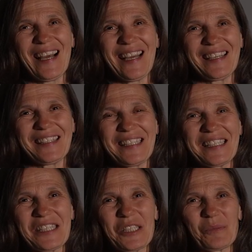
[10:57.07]
I
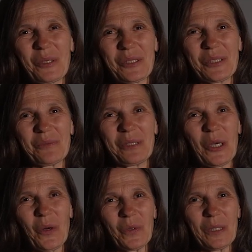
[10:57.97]
think in this process, really
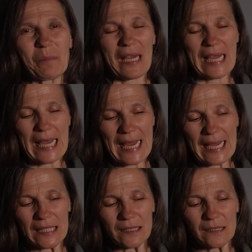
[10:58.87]
holding my
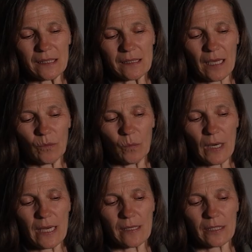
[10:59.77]
hand in that
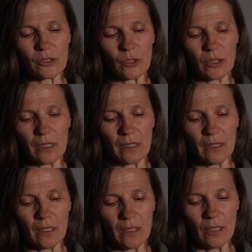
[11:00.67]
way that she
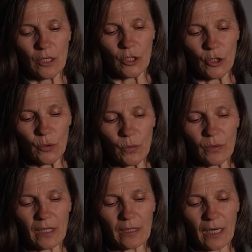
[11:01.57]
knew
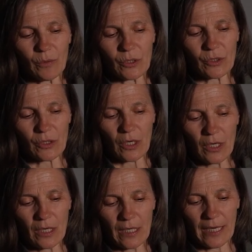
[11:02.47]
that I was
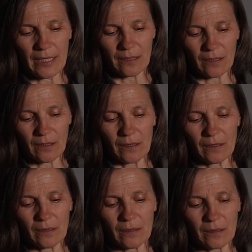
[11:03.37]
like
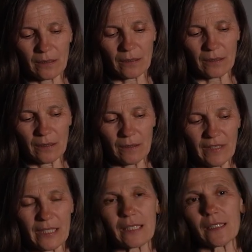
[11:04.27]

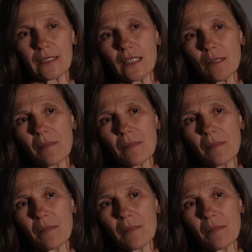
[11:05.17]
very clear